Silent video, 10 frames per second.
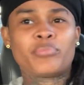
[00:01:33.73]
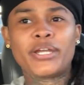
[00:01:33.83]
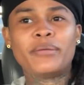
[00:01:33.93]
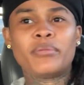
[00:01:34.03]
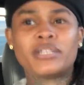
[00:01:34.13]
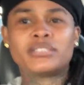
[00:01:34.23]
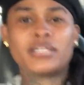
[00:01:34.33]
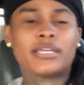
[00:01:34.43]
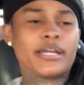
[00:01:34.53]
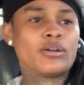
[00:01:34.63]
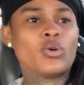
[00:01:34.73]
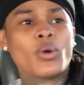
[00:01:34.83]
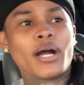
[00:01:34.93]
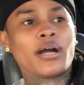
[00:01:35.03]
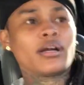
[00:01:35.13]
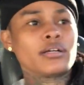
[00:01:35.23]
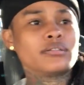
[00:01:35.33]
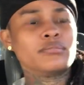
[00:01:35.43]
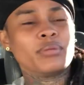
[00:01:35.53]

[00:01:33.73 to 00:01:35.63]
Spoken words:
pretty much didn't care who I hurt,